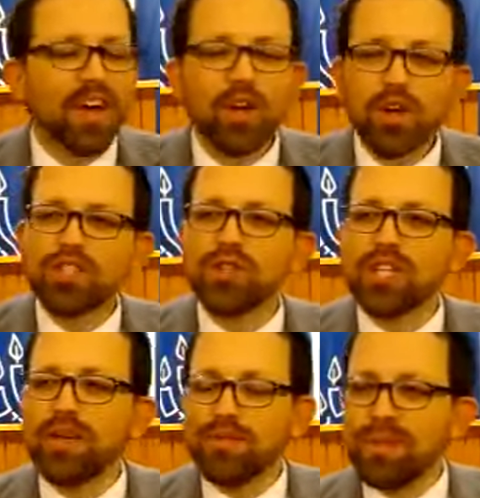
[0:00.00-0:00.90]
good Jewish
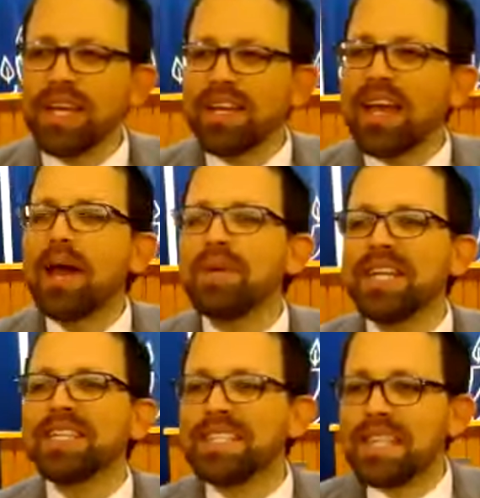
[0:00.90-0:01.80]
life, I
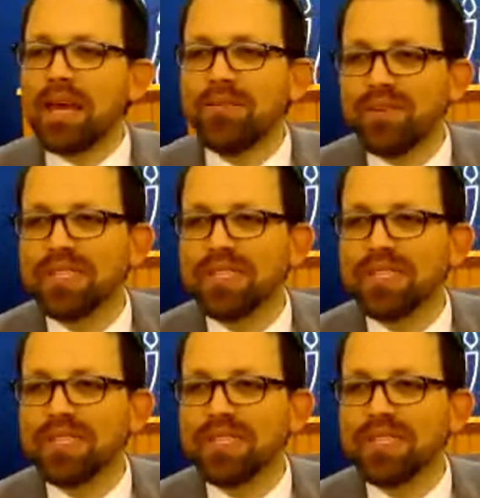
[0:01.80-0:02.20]
mean safe.